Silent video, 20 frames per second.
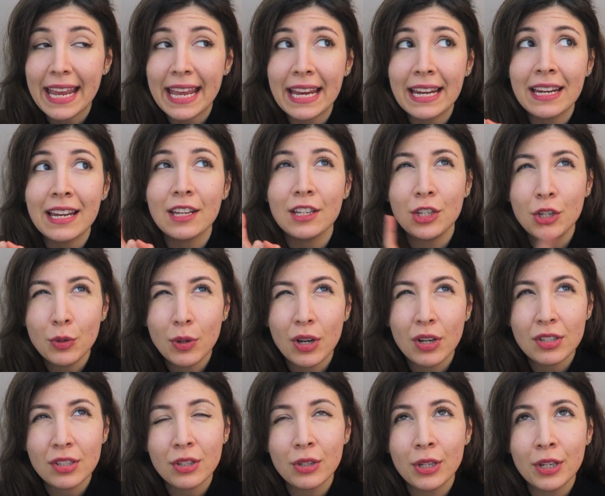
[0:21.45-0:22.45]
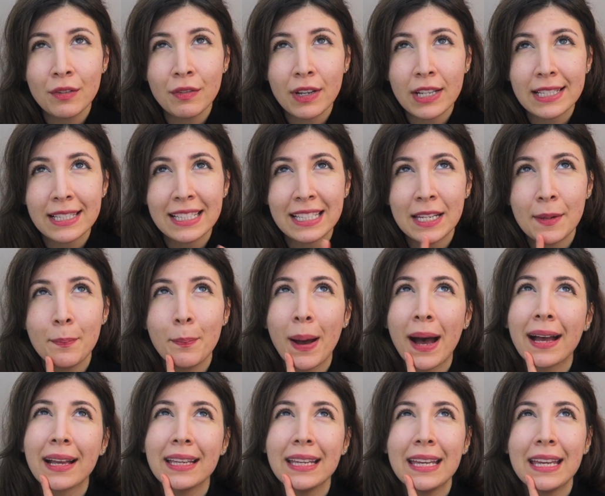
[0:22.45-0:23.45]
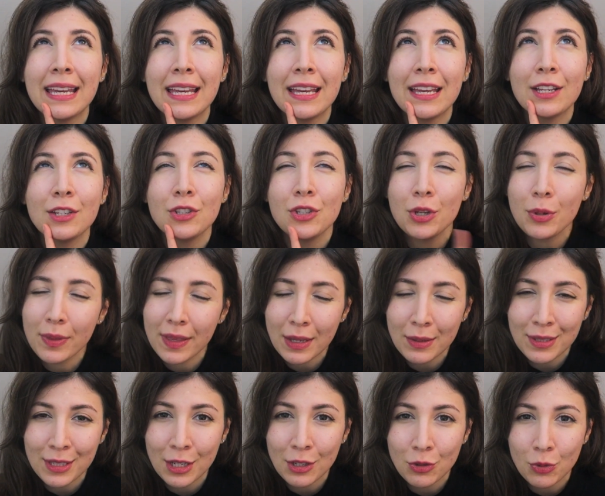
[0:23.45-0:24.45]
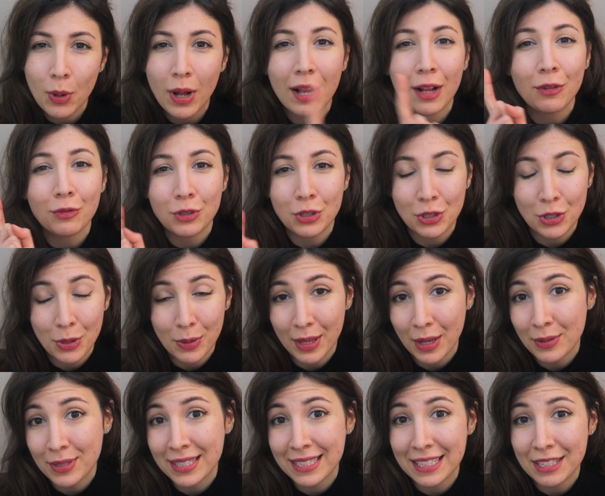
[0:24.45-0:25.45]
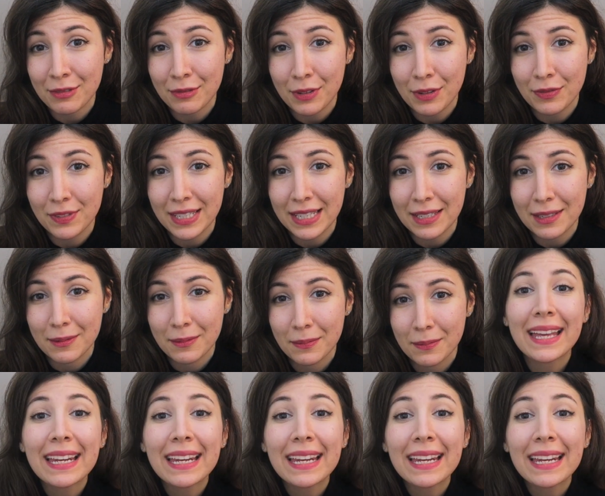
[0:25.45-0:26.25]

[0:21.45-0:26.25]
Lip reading: in Newcastle University back in 2012 to 2015.